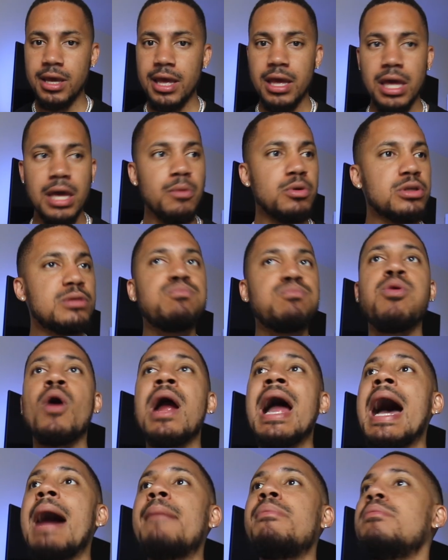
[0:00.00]
It was
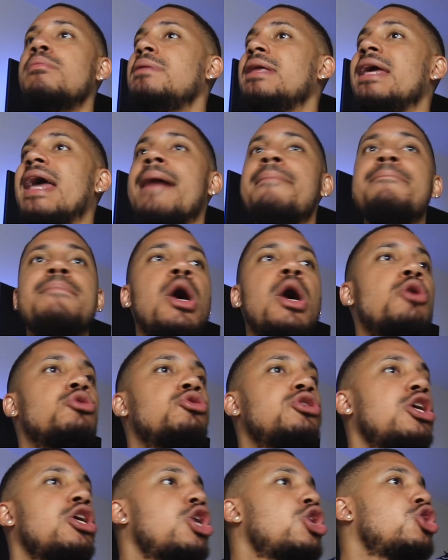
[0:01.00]
probably at
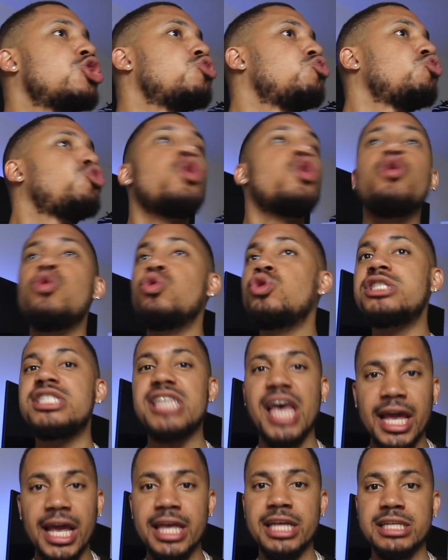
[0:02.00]
most 2
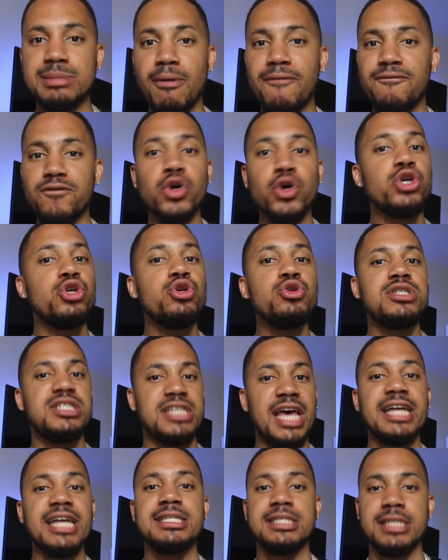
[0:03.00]
seconds before you
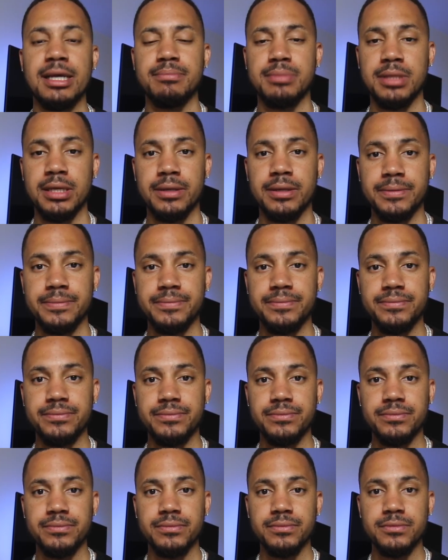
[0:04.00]
said something.
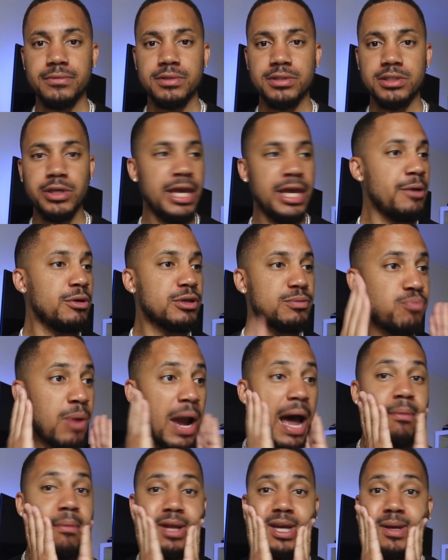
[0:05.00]
So he was
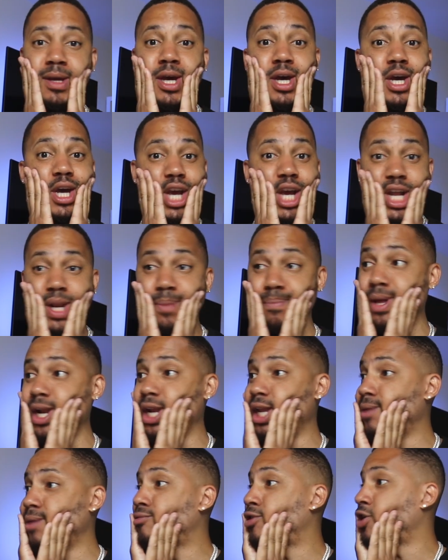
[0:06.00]
probably in the
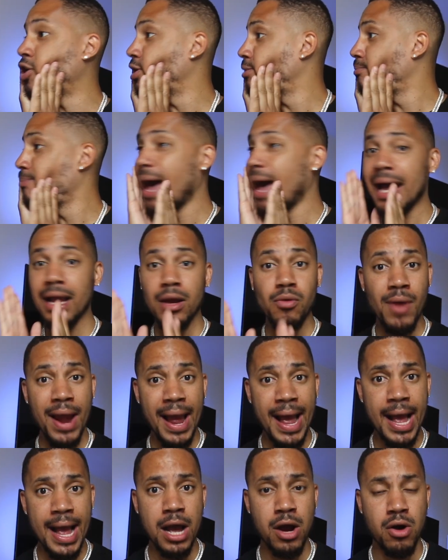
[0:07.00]
middle of turning back
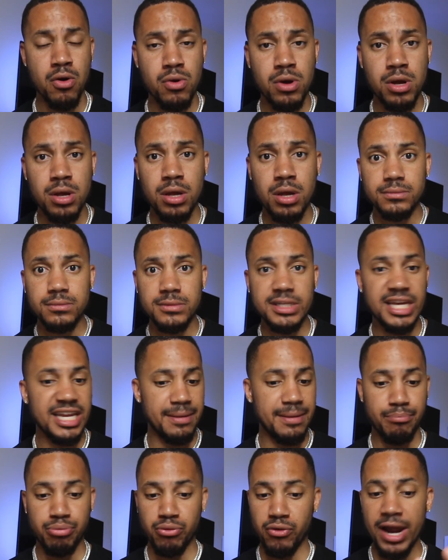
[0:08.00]
around.
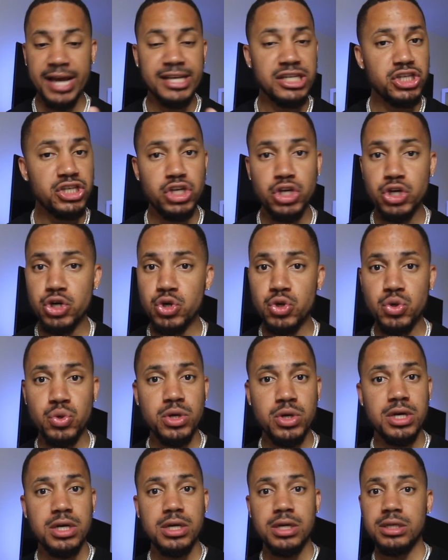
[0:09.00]
Didn't press you.
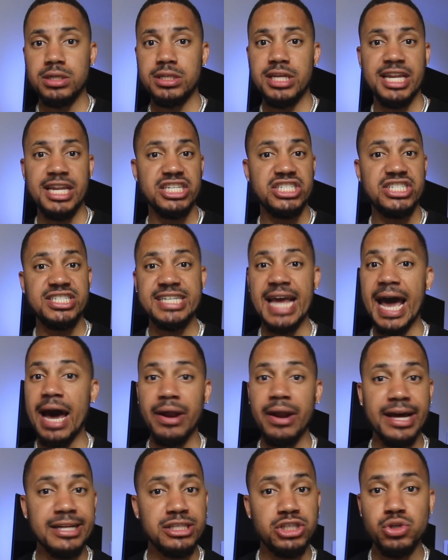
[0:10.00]
Didn't shout
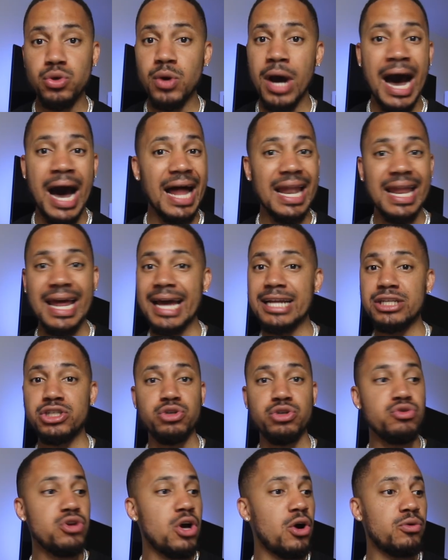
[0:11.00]
at you, holler at
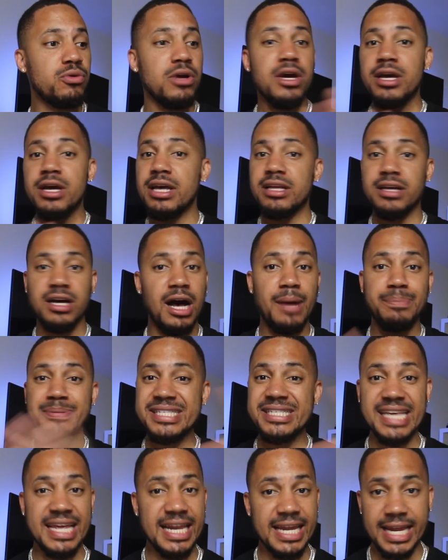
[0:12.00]
you. No
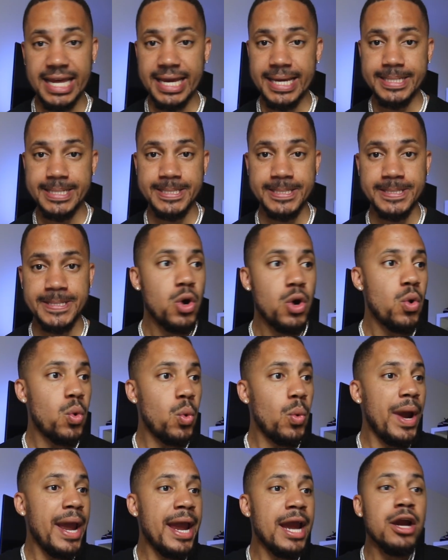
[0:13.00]
obscenities.
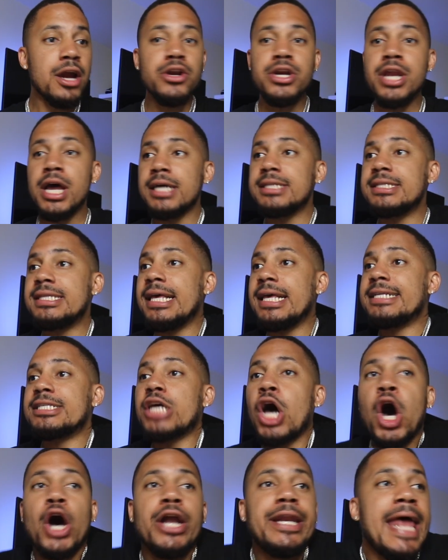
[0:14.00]
Where does this
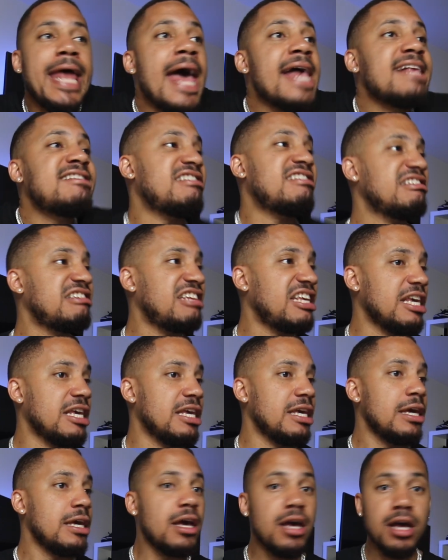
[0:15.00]

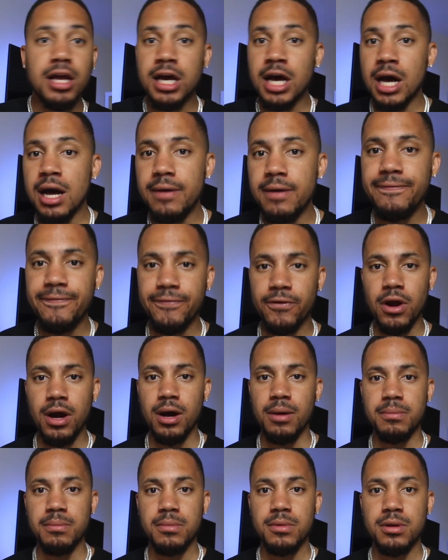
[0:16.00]
audacity come
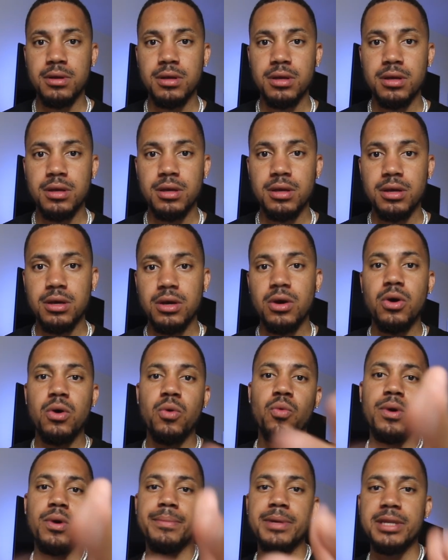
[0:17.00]
from?
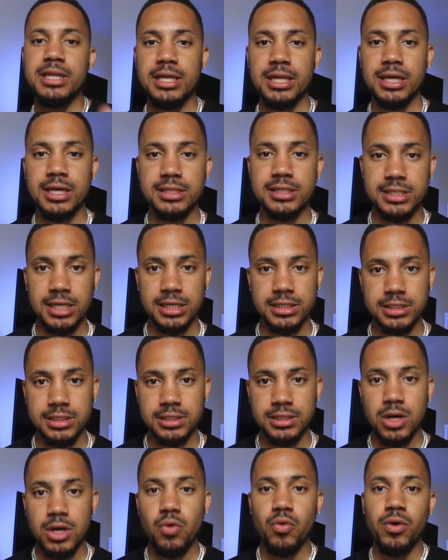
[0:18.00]
Women needing attention.
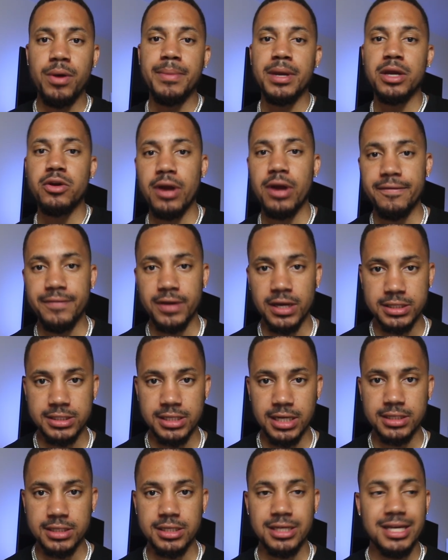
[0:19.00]
Women craving
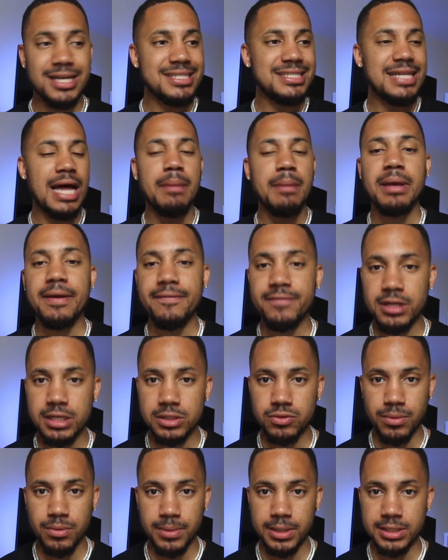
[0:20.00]
attention. Stop giving
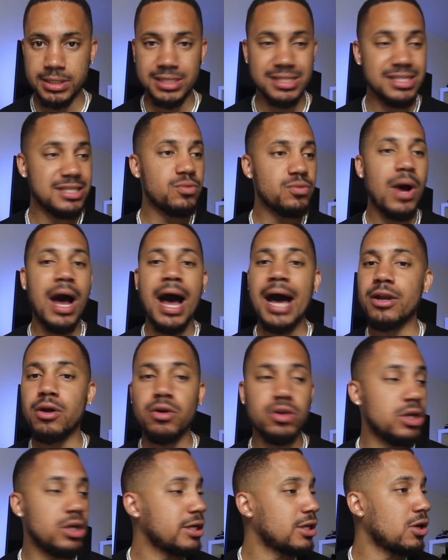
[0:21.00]
these women attention. This is why I
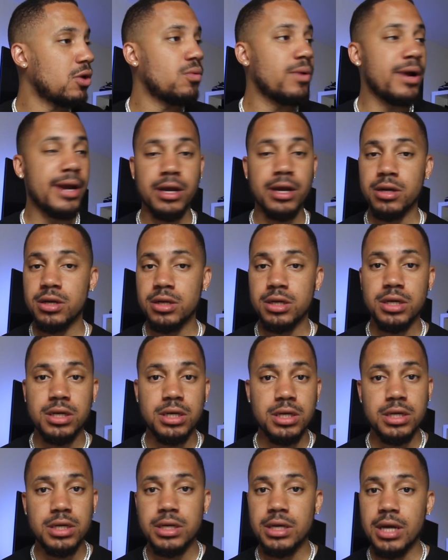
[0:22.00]
don't look nowhere.
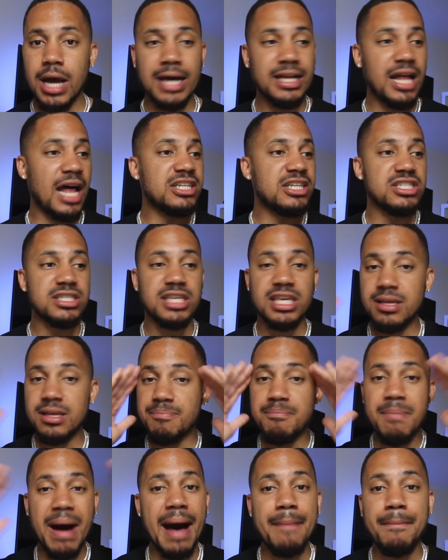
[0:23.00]
I just
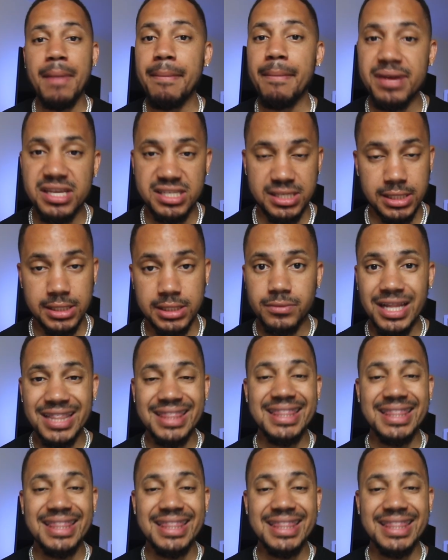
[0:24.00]
mind my business.